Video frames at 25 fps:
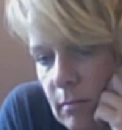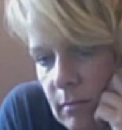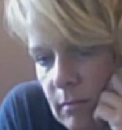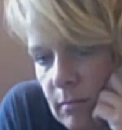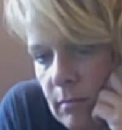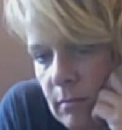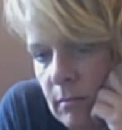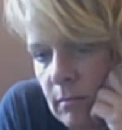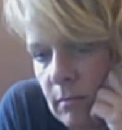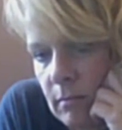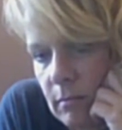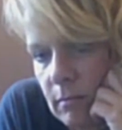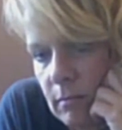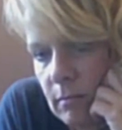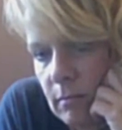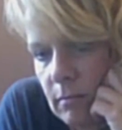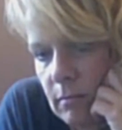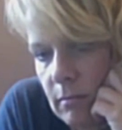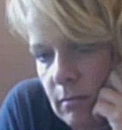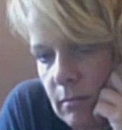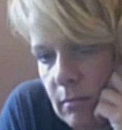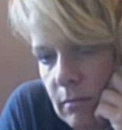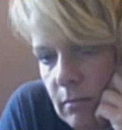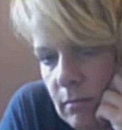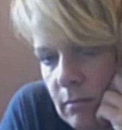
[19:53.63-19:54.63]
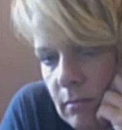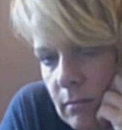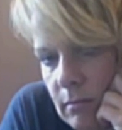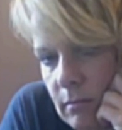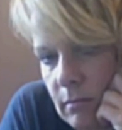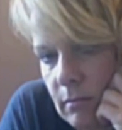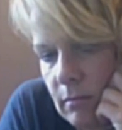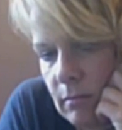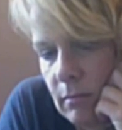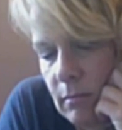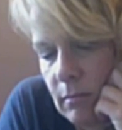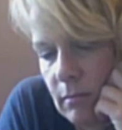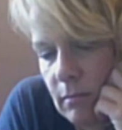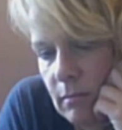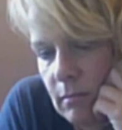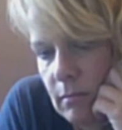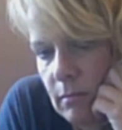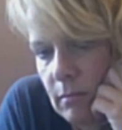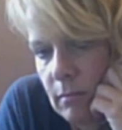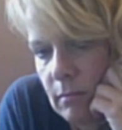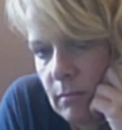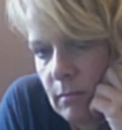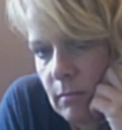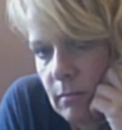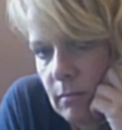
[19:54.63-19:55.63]
Mm-hmm. Mm-hmm.
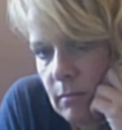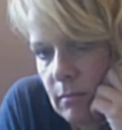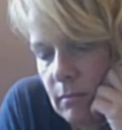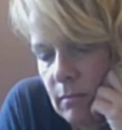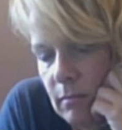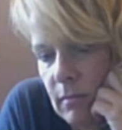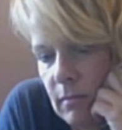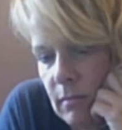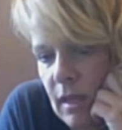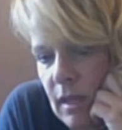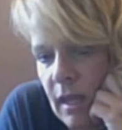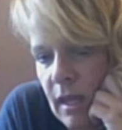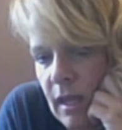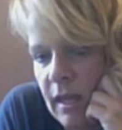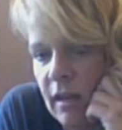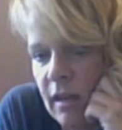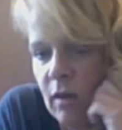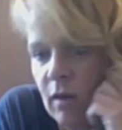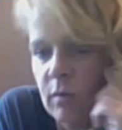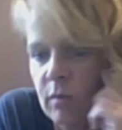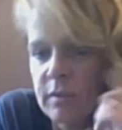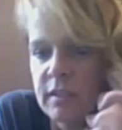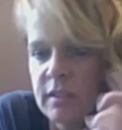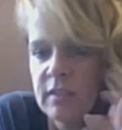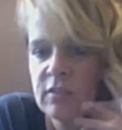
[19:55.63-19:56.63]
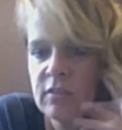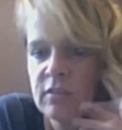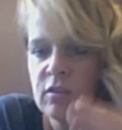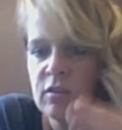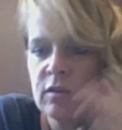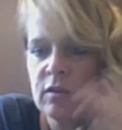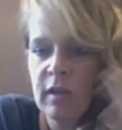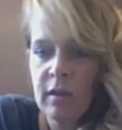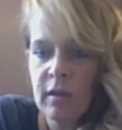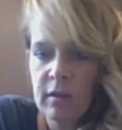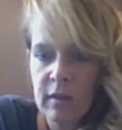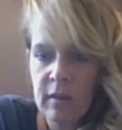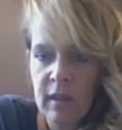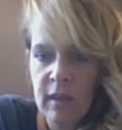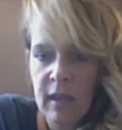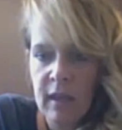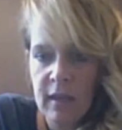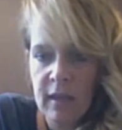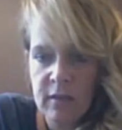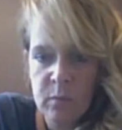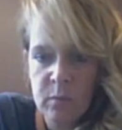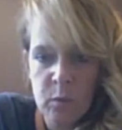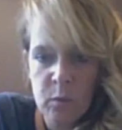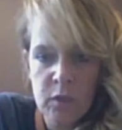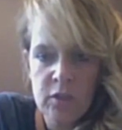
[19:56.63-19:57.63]
And I always think too, like the
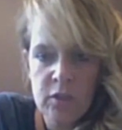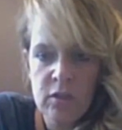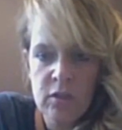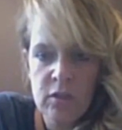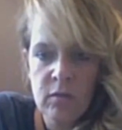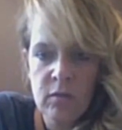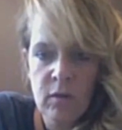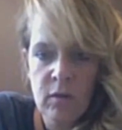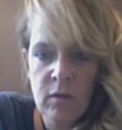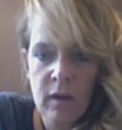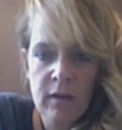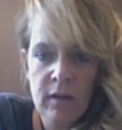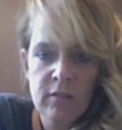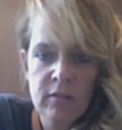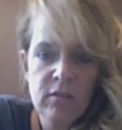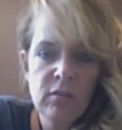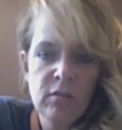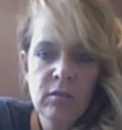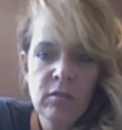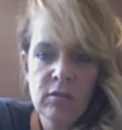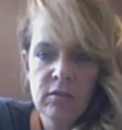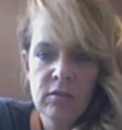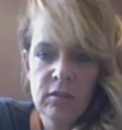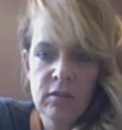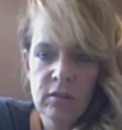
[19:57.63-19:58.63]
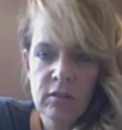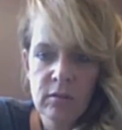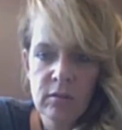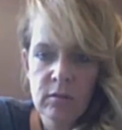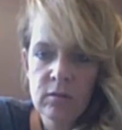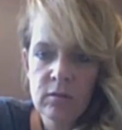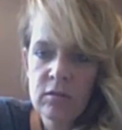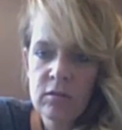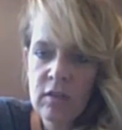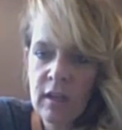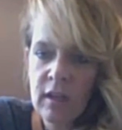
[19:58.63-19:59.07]
expression of gratitude is huge.